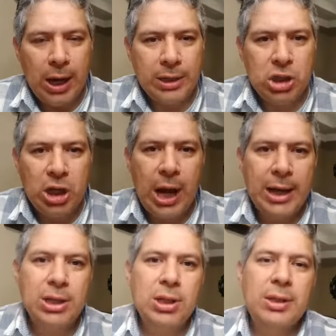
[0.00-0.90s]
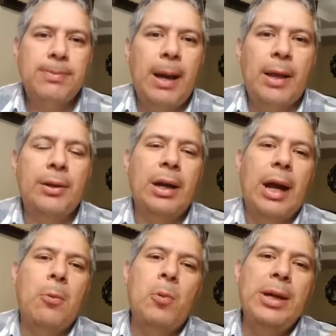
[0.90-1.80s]
changes, Father.
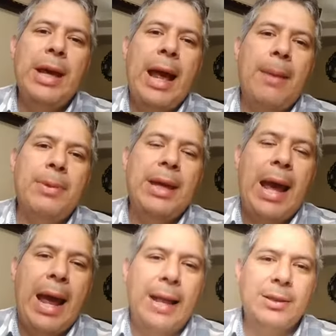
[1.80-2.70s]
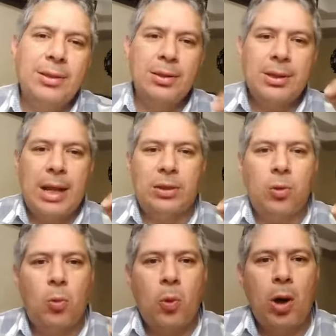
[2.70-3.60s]
And we have the answers that
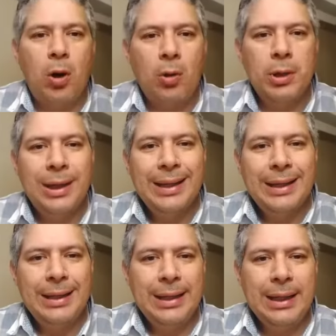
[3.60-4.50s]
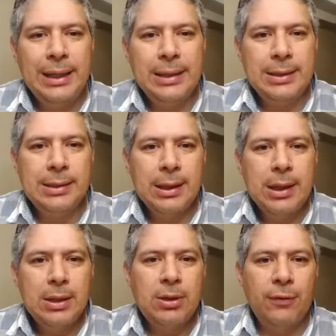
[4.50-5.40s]
the world needs.
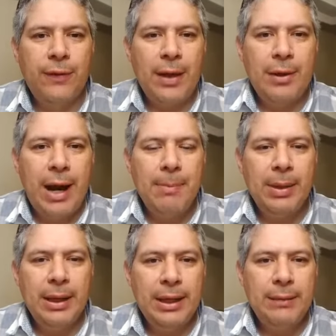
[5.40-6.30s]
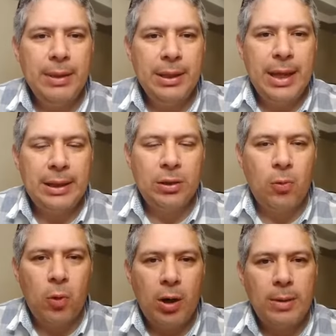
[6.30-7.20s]
So, Father, I'm believing that the
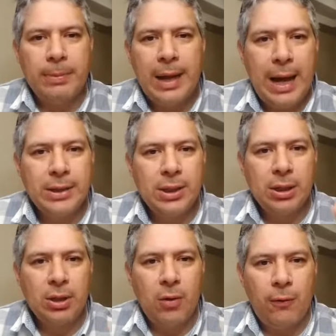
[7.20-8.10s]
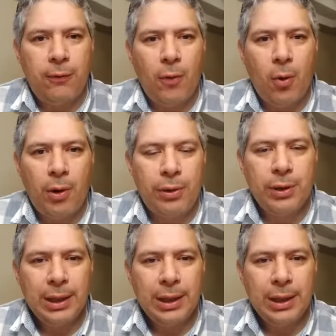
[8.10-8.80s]
word of God's going to go forth,